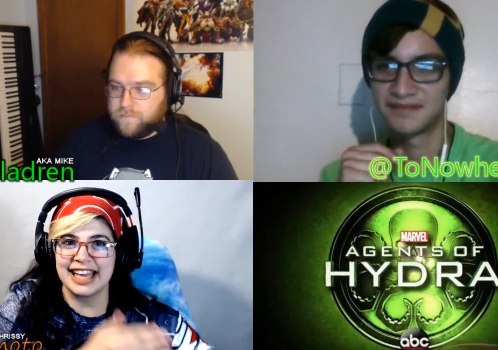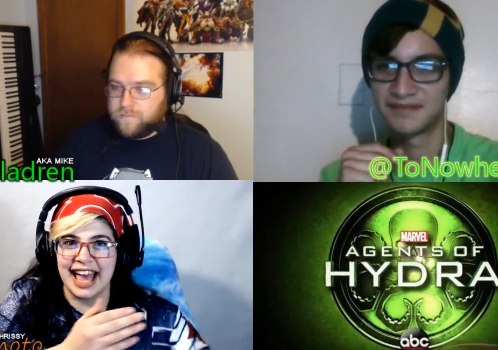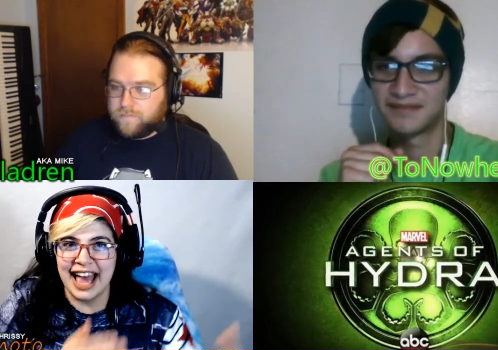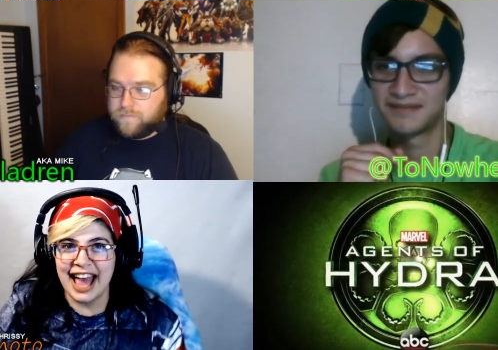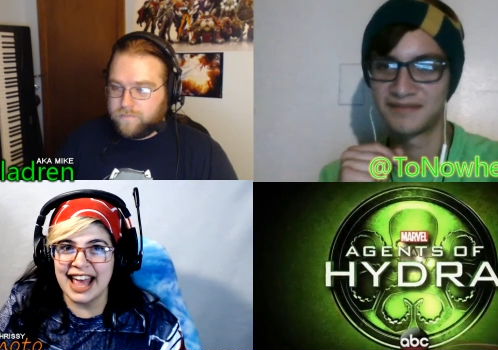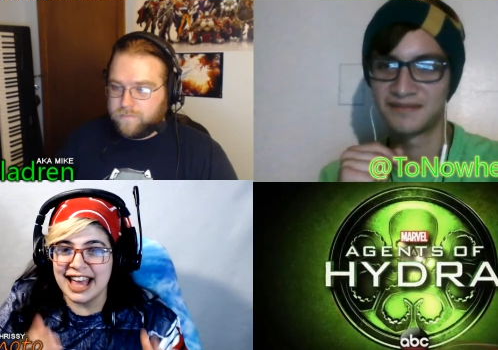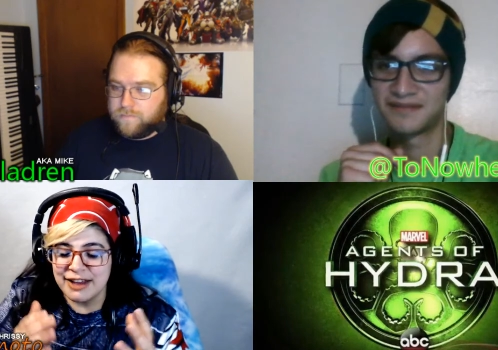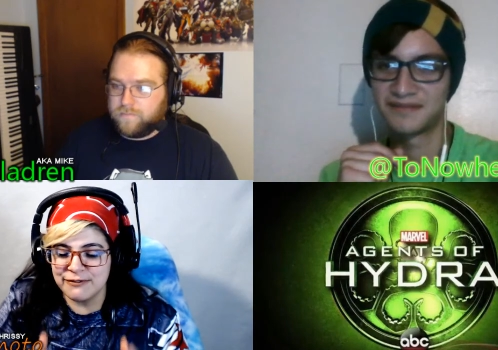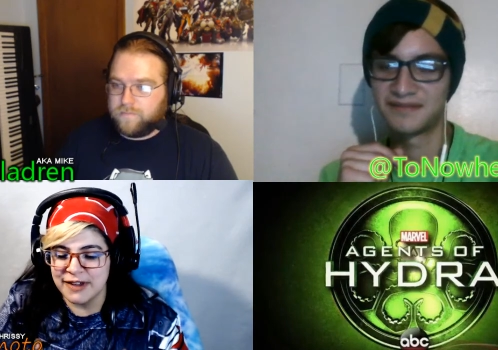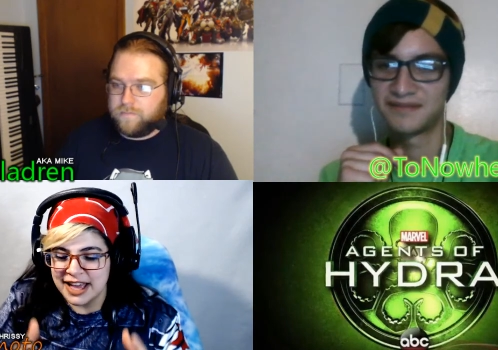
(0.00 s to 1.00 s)
Speaker 1: Can if
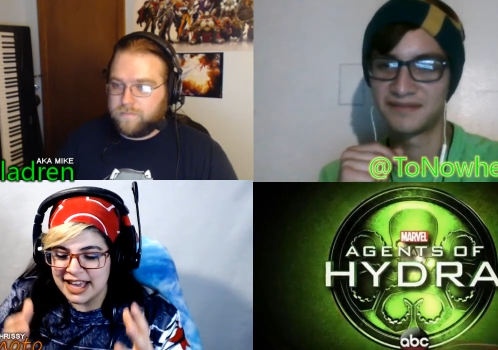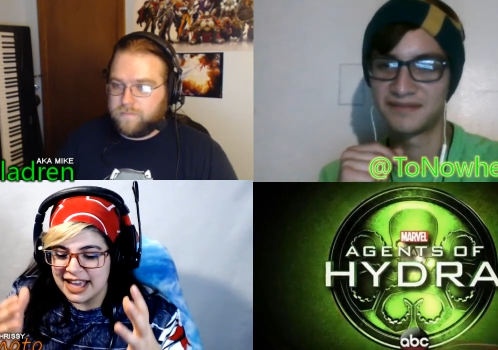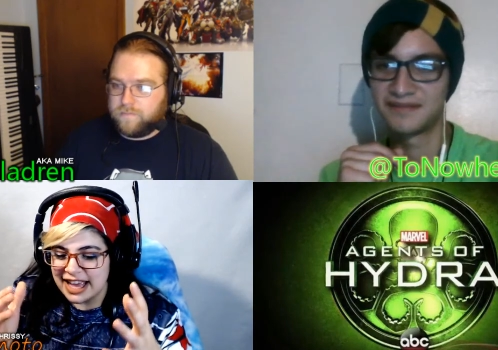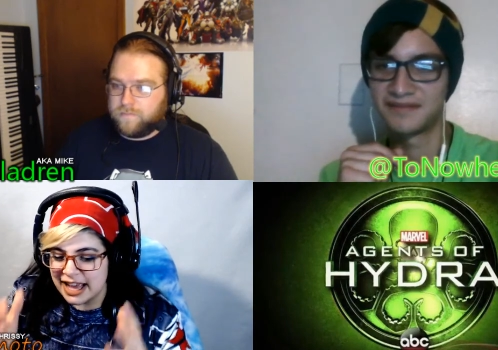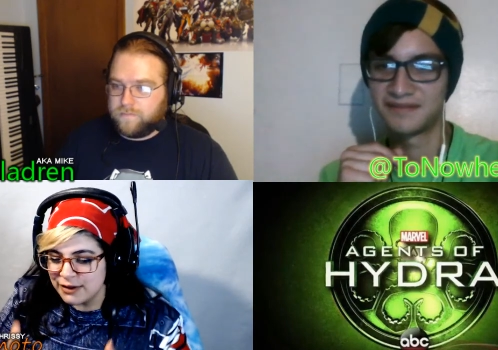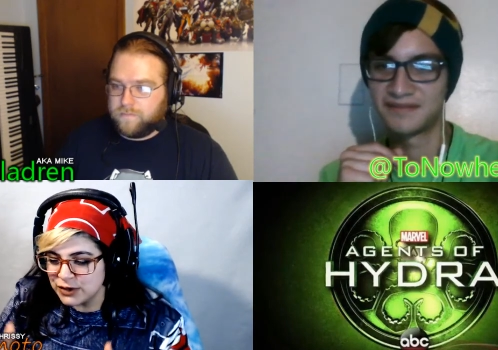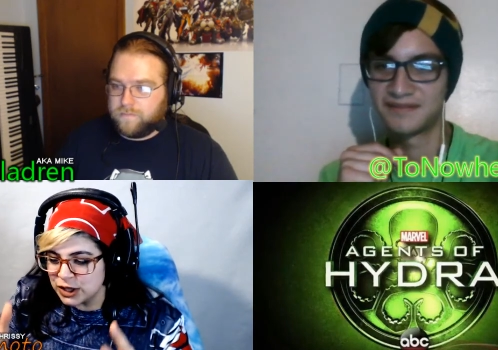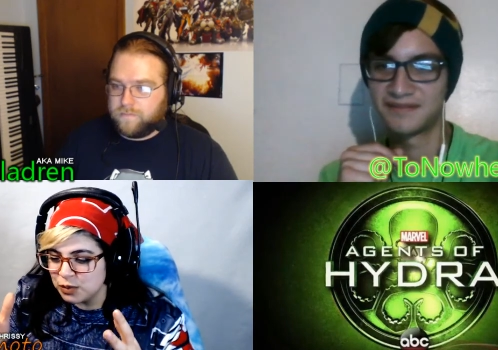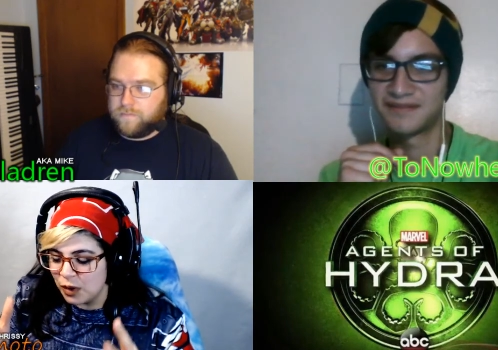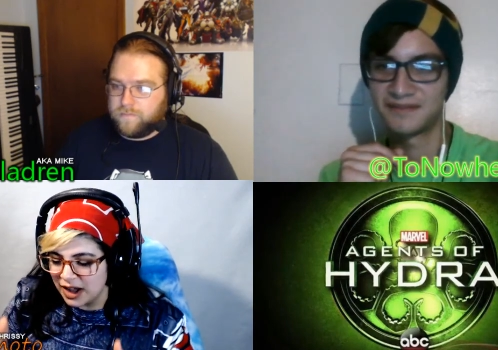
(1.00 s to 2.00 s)
if she
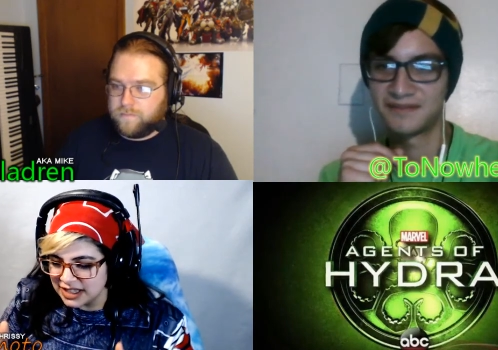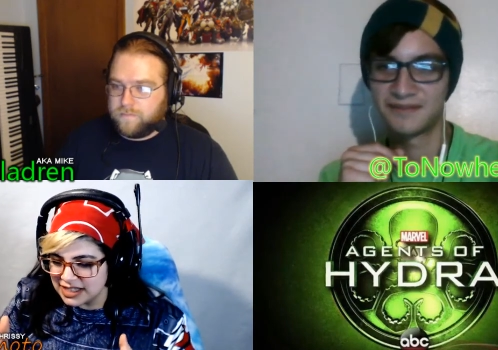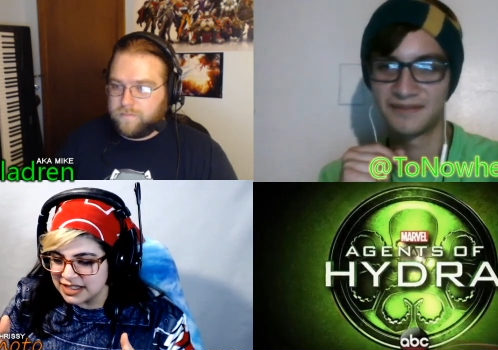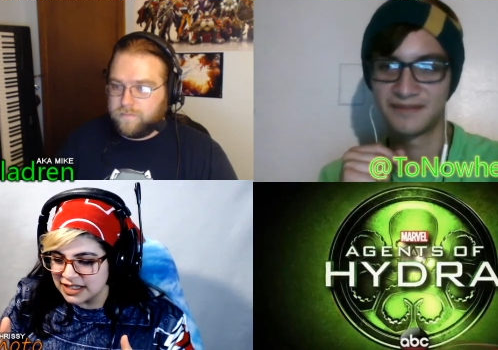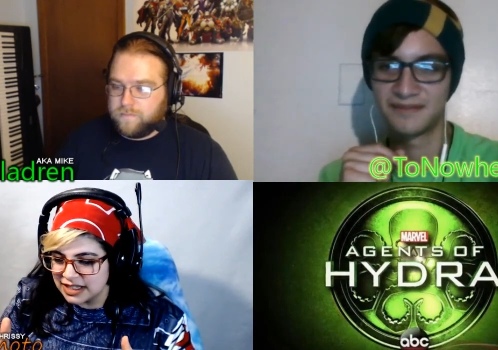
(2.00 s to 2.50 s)
wants,